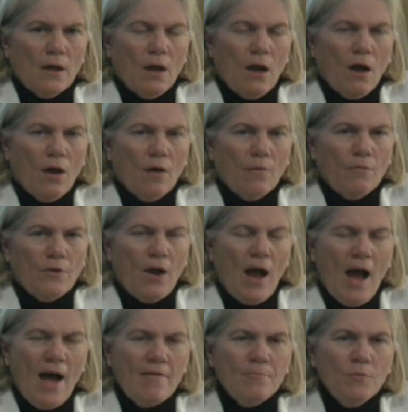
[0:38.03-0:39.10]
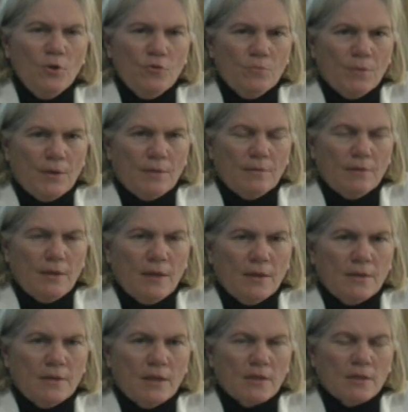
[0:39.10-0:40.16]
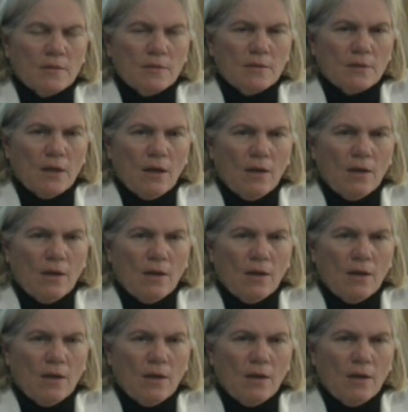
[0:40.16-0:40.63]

Their eye movement, it doesn't